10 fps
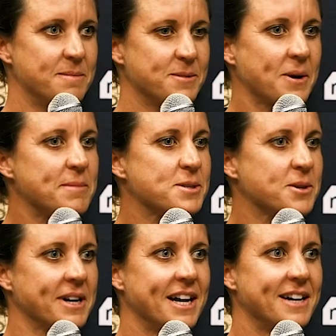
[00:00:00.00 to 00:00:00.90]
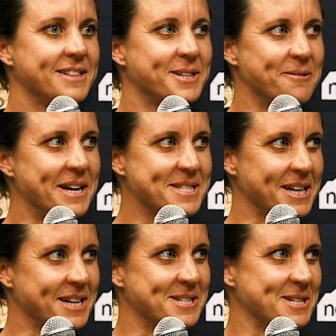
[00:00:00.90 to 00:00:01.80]
I'm just going out there to race like
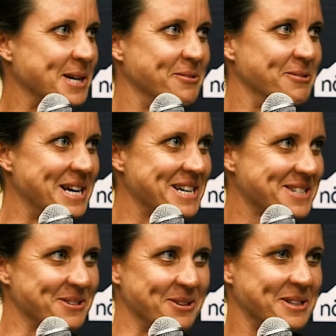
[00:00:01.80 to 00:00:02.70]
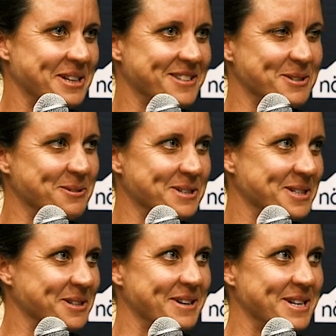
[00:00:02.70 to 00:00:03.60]
it's any other race, not that it's a golden
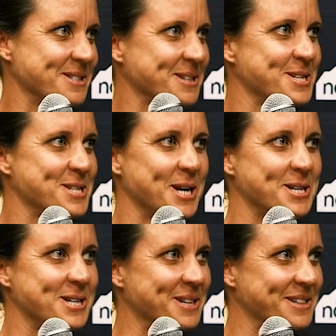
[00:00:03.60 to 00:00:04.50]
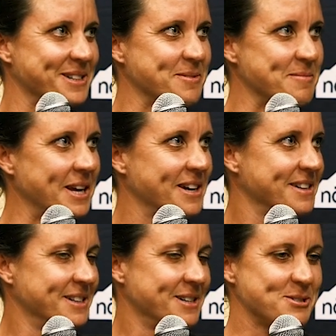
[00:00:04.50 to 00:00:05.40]
ticket race. It's going to change anything for me.
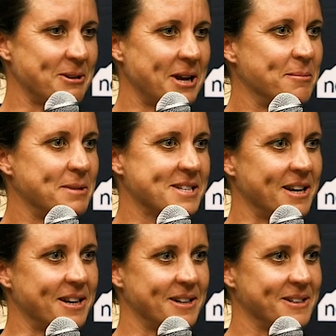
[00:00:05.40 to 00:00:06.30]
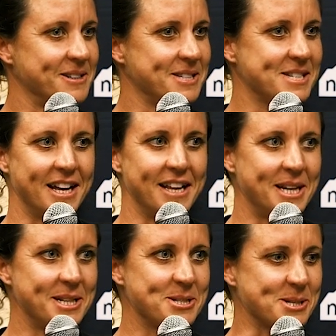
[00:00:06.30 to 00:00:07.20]
So I'll be starting on the start
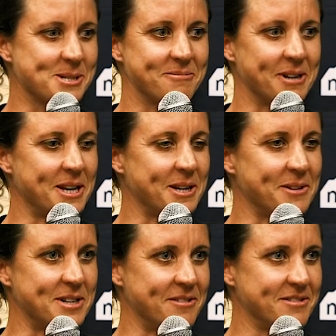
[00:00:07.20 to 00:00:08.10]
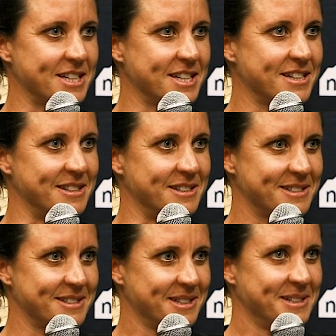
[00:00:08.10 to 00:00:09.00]
line, just ready to give it everything. And
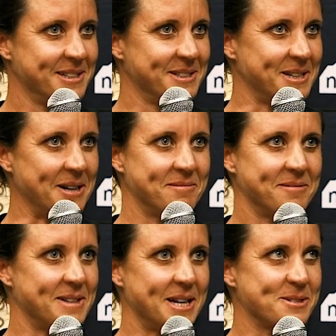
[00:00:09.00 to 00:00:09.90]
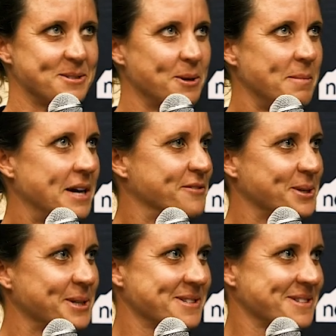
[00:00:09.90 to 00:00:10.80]
that's not my
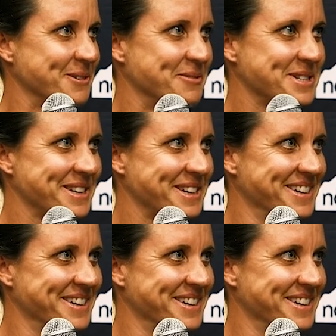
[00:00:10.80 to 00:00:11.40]
focus, obviously.